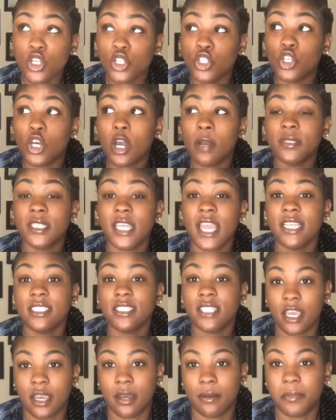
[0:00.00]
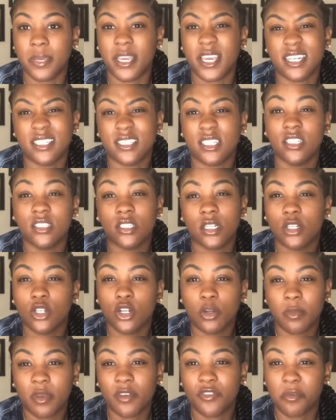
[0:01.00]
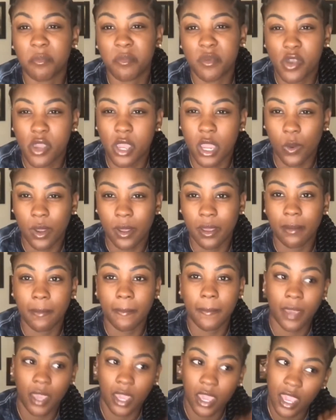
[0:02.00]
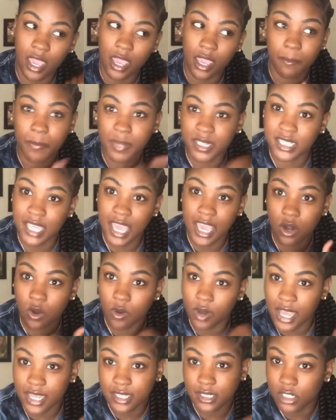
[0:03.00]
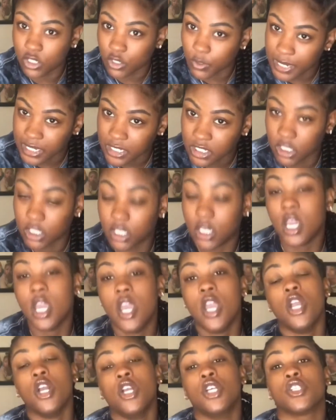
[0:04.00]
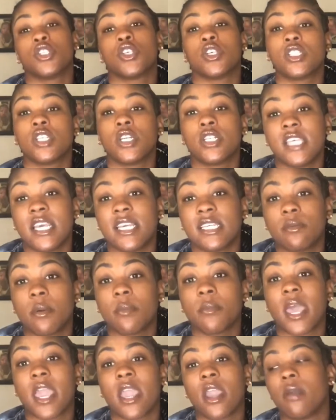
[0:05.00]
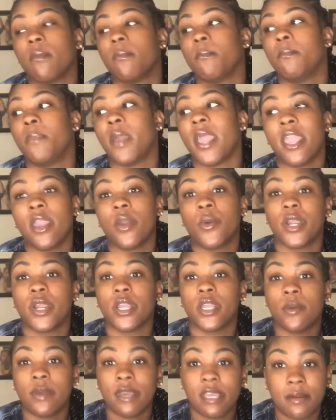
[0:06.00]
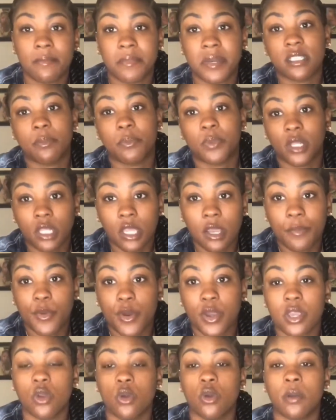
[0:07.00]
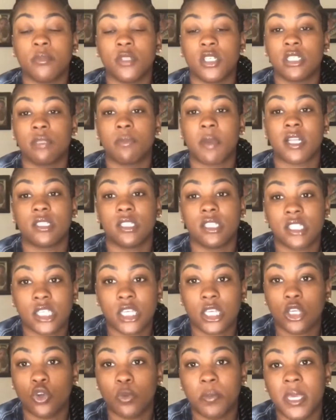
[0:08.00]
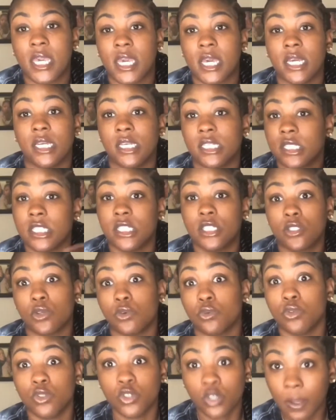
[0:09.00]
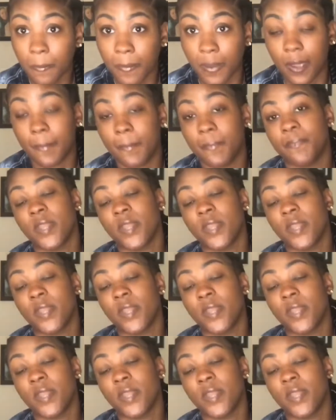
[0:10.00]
So I'm texting him because he's a little bit familiar with Potato and I situation. So I start texting him. I'm like, babe, where you at? I'm about to pull up on you. I'm just about to see you because this dude tripping.